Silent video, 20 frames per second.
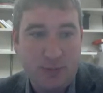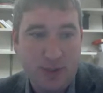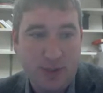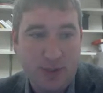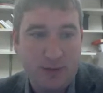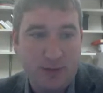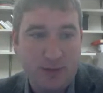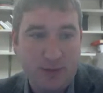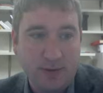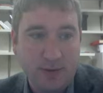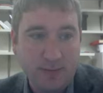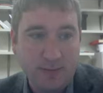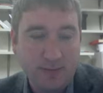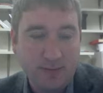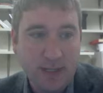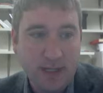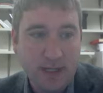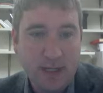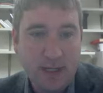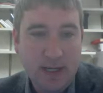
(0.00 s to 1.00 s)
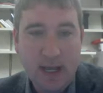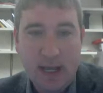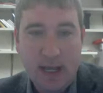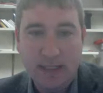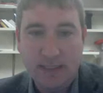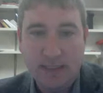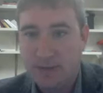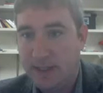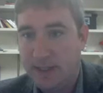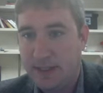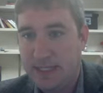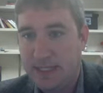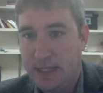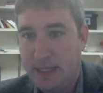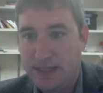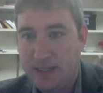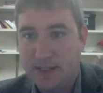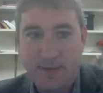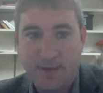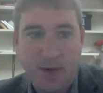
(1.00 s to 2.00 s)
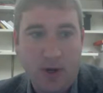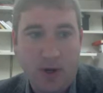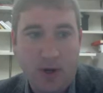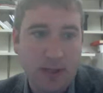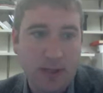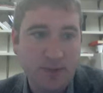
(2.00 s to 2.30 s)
integral, it's going to tell us the volume.